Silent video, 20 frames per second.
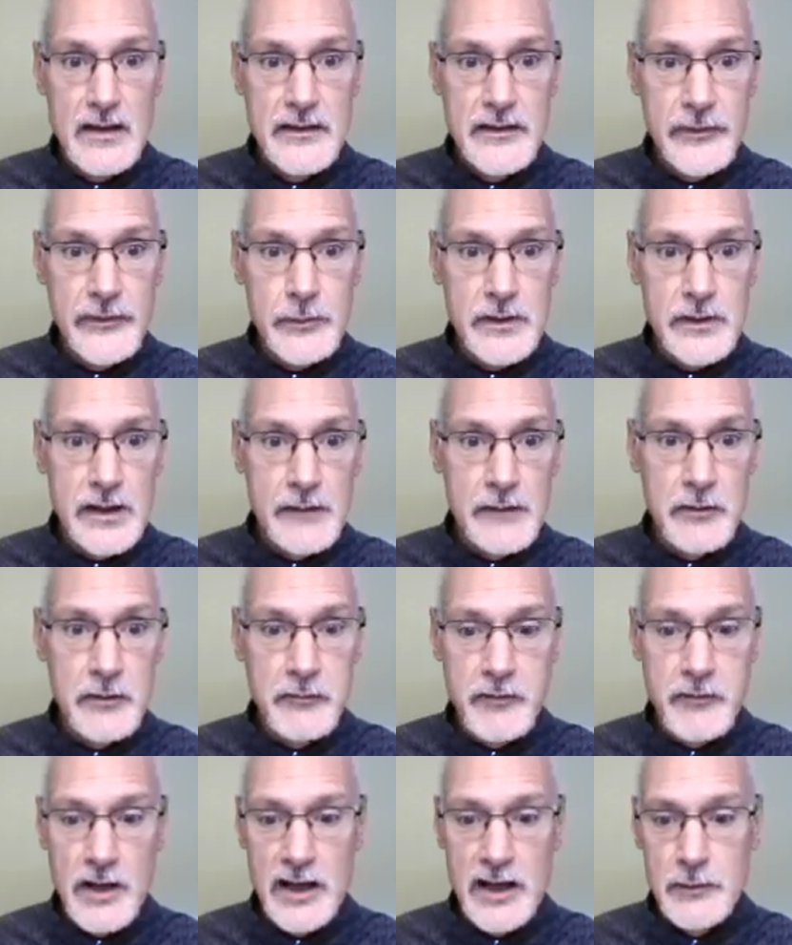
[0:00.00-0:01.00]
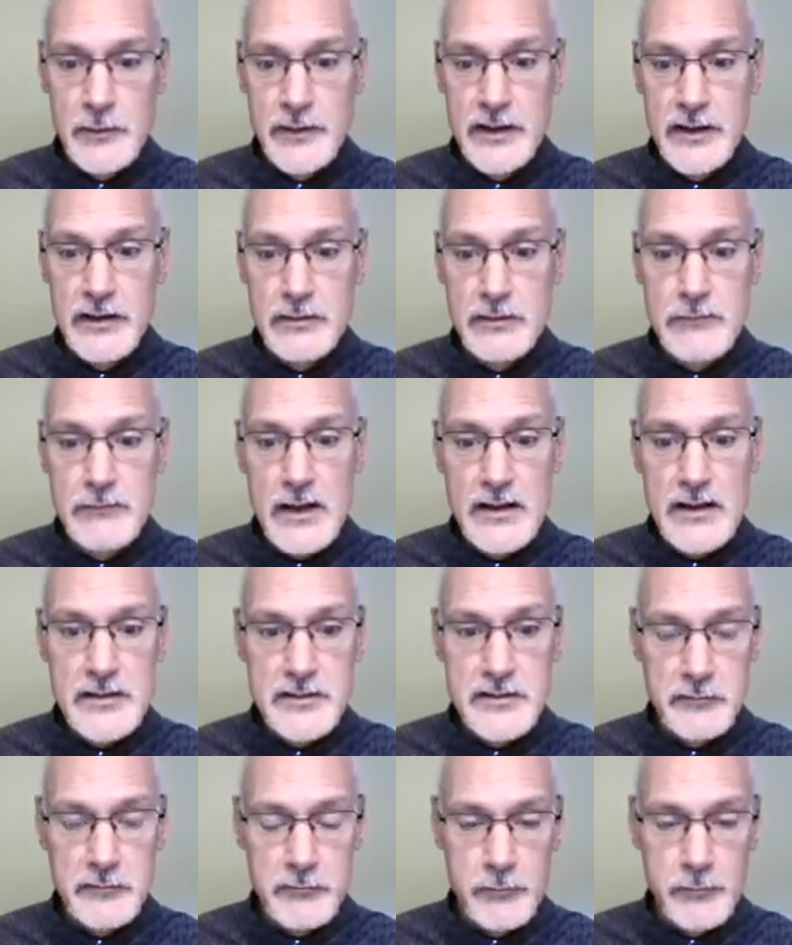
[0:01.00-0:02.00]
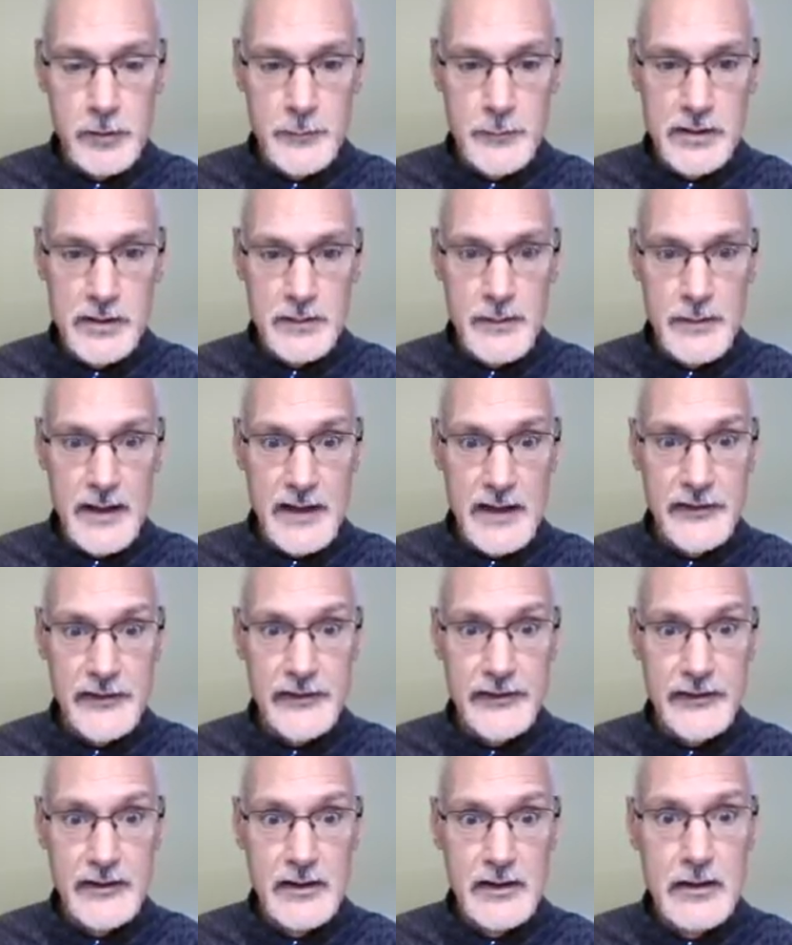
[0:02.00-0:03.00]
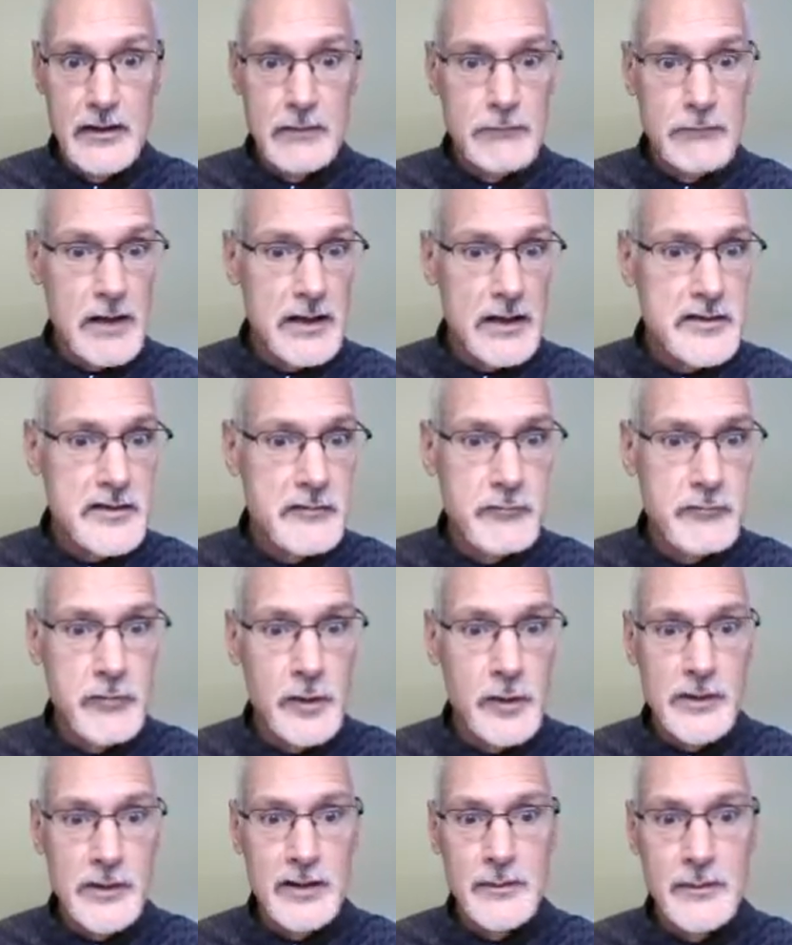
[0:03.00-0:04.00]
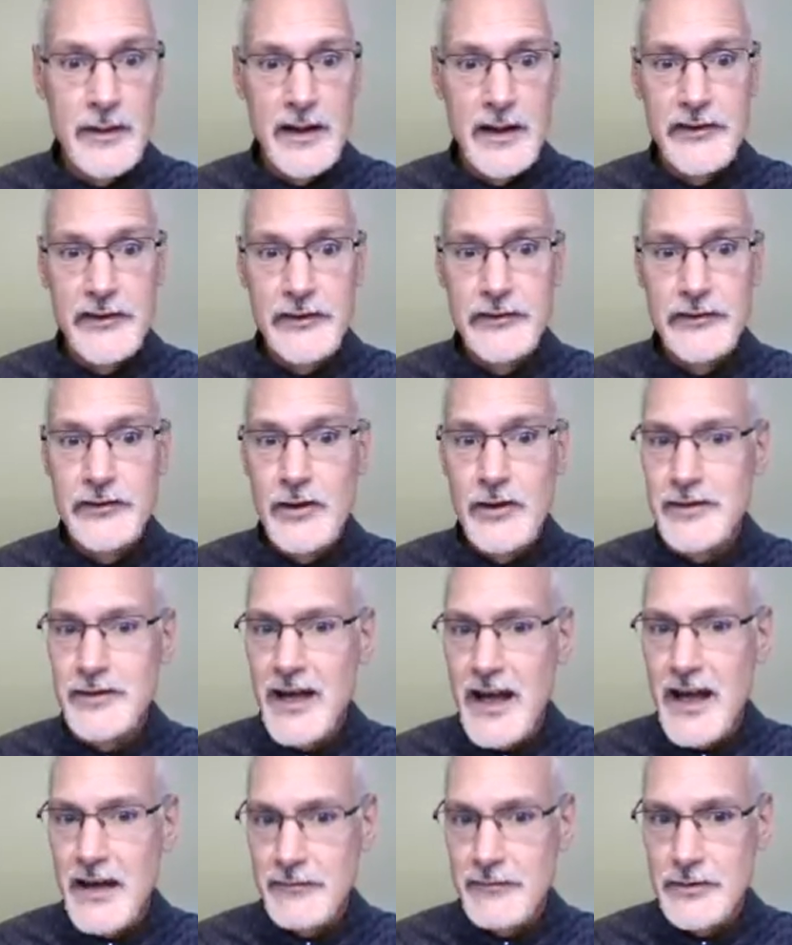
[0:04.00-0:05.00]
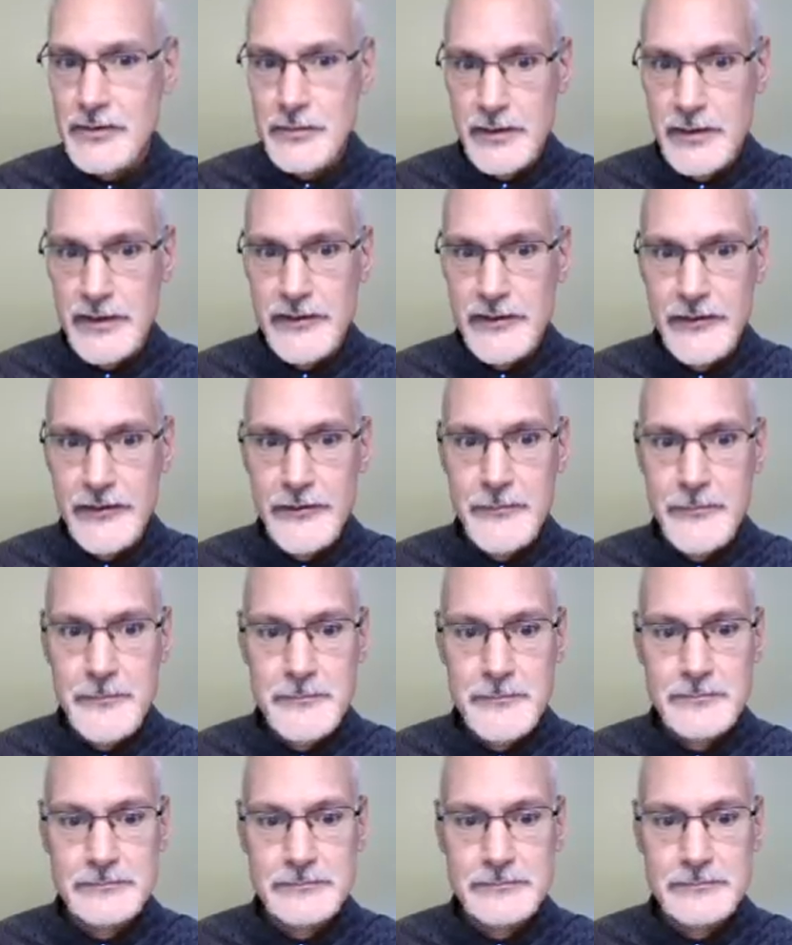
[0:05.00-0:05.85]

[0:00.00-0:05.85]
This would give the following relative formula masses. Relative formula masses don't have units.